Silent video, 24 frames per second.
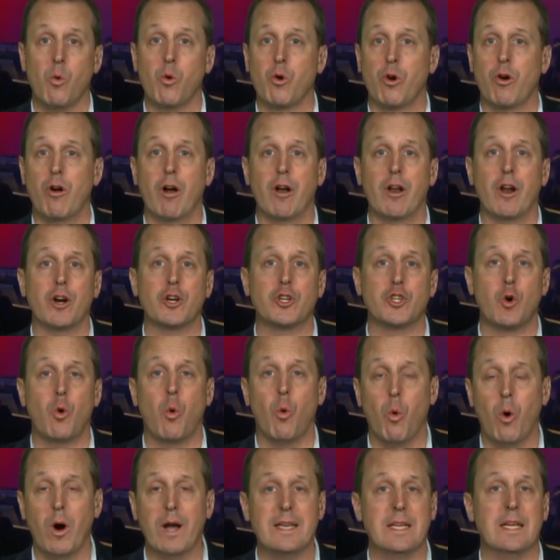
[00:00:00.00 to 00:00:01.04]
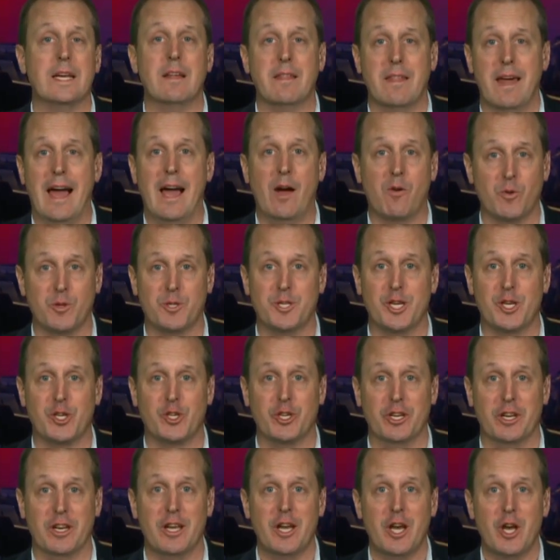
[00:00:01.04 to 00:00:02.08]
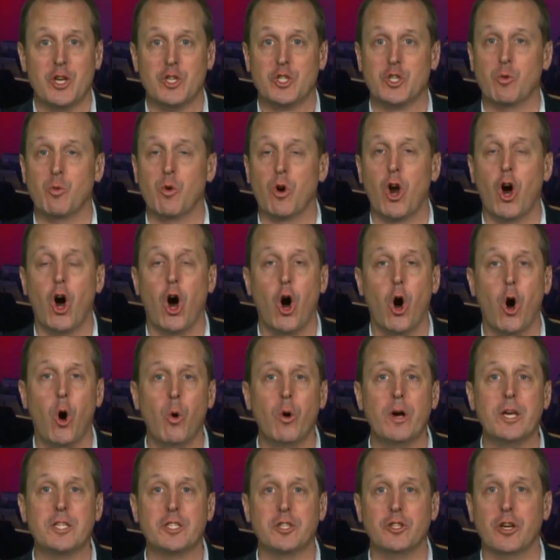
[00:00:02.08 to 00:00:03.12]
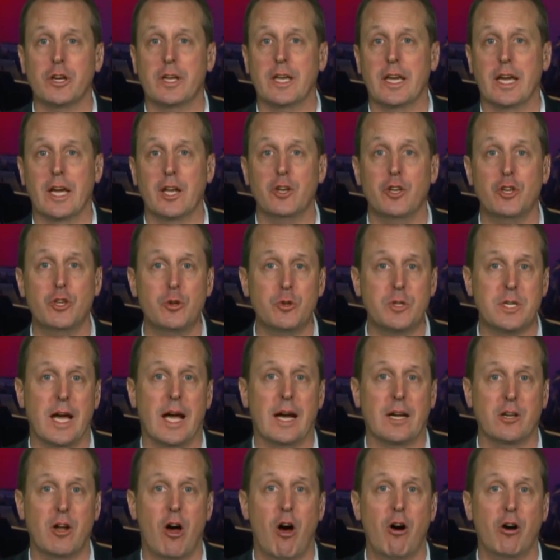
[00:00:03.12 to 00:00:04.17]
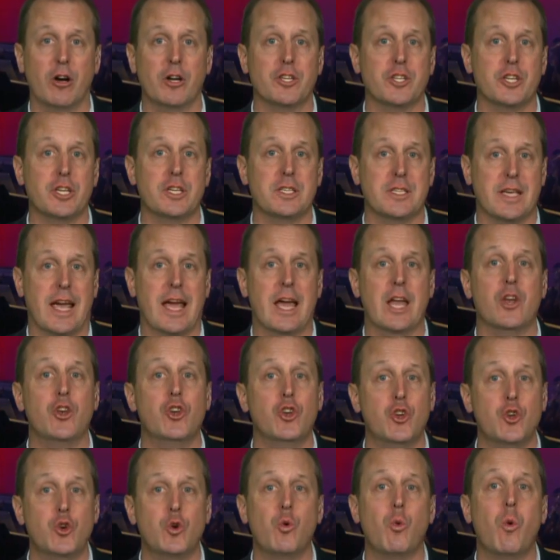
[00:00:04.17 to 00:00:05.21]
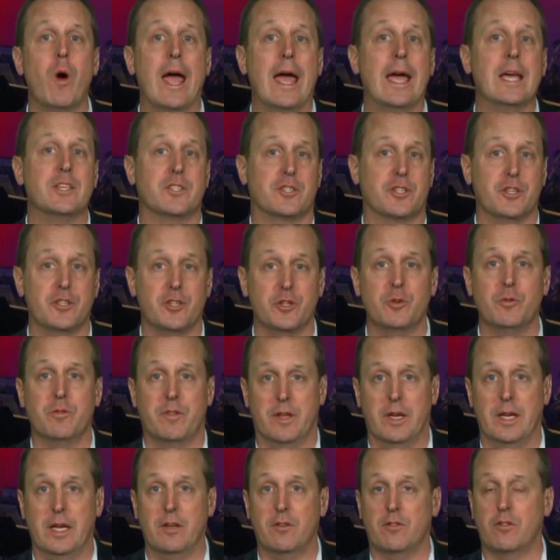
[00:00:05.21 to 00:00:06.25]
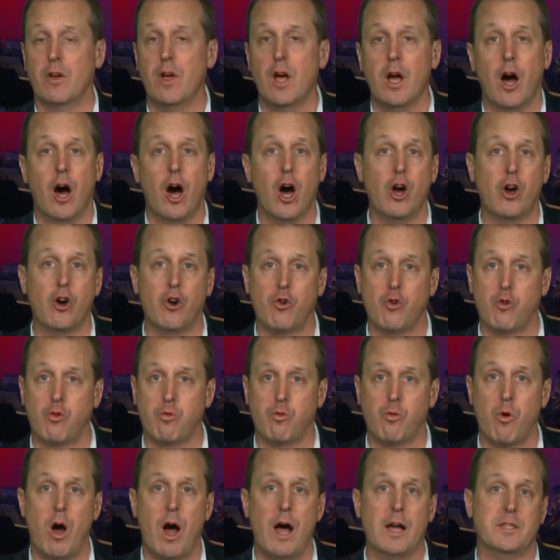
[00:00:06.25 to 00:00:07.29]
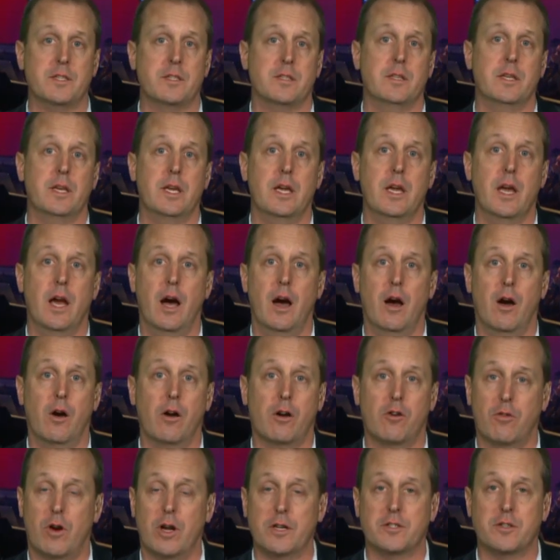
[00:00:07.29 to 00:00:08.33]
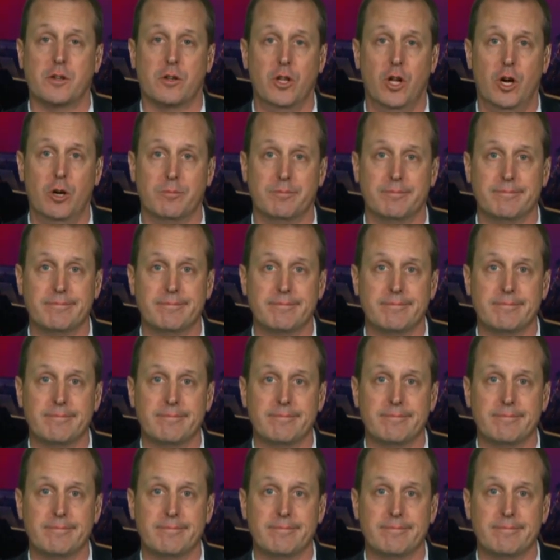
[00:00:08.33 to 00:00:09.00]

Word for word: We're on our 20th acquisition. So we're always looking at new technologies and new ways to do things across the, uh, across the globe.